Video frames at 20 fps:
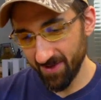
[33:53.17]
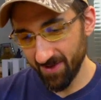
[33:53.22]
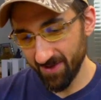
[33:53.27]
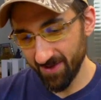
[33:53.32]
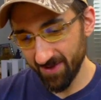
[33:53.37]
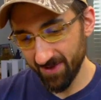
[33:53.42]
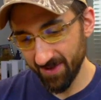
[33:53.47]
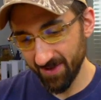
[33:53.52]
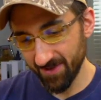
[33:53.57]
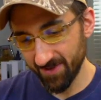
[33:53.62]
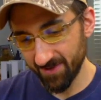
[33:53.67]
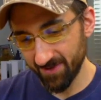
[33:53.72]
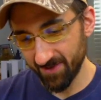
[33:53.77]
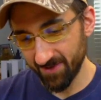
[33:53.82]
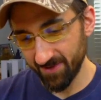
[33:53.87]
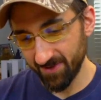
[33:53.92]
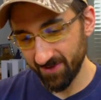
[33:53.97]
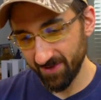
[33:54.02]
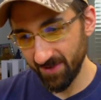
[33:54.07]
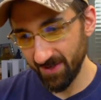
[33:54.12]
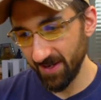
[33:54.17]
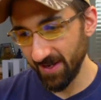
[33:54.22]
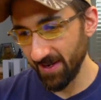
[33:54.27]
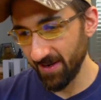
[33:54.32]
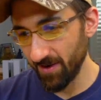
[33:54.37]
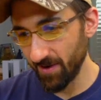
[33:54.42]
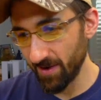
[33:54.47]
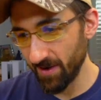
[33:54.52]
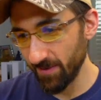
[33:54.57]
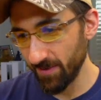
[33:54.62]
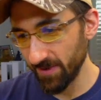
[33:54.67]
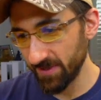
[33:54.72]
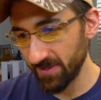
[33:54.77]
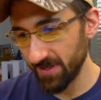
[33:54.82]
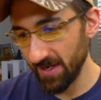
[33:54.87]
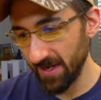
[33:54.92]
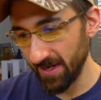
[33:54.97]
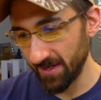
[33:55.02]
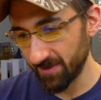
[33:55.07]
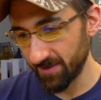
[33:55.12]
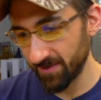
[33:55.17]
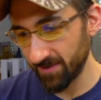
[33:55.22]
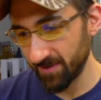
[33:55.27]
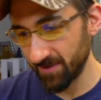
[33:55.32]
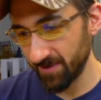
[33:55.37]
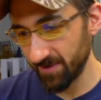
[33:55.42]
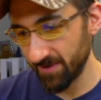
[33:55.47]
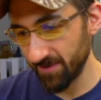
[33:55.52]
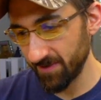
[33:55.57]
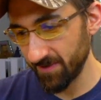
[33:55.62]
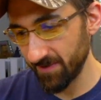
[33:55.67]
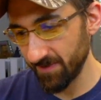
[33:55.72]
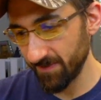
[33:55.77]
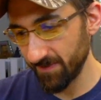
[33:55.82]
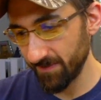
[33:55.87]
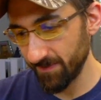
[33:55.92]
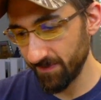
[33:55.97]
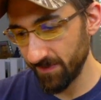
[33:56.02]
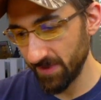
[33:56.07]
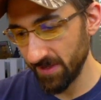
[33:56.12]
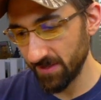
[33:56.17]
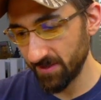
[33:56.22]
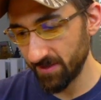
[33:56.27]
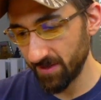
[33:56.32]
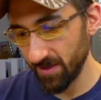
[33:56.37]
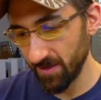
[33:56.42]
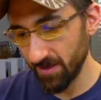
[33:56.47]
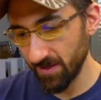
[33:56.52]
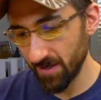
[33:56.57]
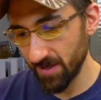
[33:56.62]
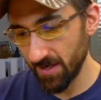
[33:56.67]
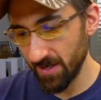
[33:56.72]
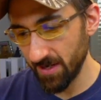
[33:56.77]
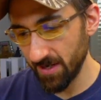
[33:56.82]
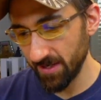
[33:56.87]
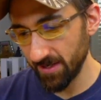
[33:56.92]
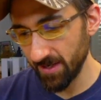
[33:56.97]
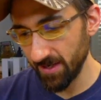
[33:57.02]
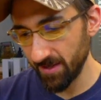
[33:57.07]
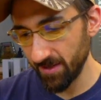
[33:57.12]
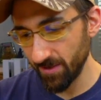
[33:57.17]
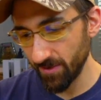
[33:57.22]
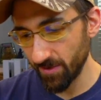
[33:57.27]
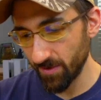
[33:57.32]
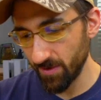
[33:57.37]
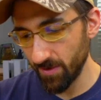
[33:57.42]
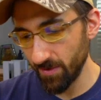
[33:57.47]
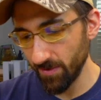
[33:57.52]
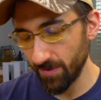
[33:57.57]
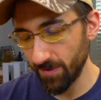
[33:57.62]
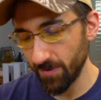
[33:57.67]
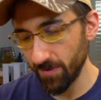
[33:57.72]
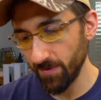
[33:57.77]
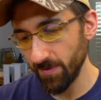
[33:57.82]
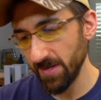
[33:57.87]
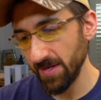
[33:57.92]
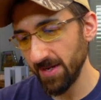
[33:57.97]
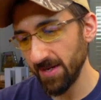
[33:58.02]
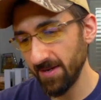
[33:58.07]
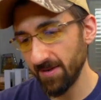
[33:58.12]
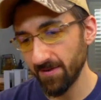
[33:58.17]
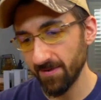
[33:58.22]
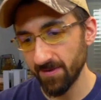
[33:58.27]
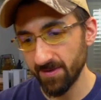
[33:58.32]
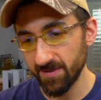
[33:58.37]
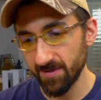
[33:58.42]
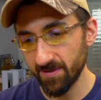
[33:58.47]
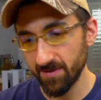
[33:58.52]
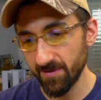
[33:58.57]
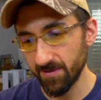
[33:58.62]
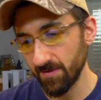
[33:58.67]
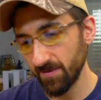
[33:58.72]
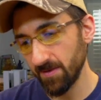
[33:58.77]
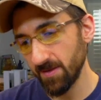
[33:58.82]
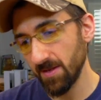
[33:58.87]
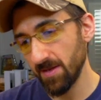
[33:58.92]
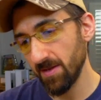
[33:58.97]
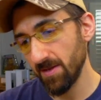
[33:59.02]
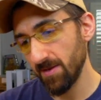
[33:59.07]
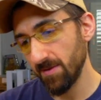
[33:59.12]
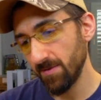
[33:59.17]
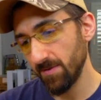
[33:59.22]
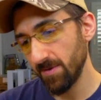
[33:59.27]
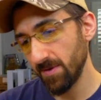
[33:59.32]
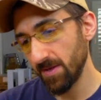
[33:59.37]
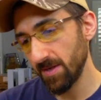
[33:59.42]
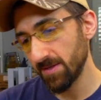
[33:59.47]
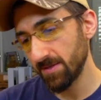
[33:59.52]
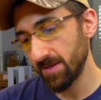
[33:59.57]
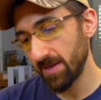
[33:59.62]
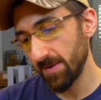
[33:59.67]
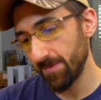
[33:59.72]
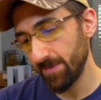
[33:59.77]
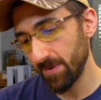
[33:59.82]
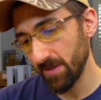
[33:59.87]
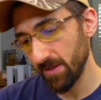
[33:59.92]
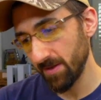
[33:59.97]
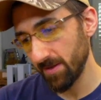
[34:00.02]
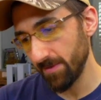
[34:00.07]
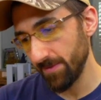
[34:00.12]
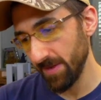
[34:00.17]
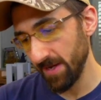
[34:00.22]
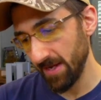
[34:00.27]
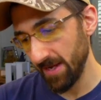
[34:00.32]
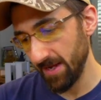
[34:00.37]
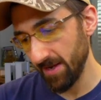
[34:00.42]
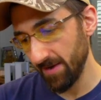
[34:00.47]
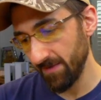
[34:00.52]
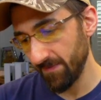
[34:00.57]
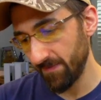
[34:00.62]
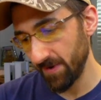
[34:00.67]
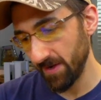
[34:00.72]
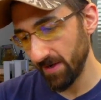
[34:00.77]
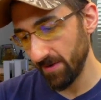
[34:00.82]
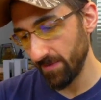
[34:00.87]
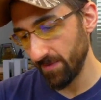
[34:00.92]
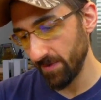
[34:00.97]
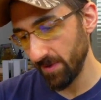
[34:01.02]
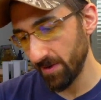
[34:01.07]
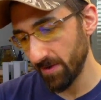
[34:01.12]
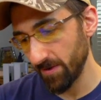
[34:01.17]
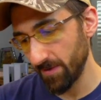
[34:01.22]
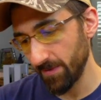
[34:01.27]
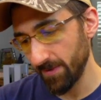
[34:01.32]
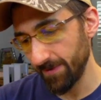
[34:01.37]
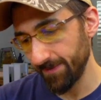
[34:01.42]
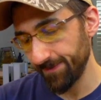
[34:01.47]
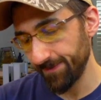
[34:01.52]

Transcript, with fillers: Let's see. All right, what's next? The sun god and Leucothoe. Let's I'm going to skip a little bit ahead and find a really good one.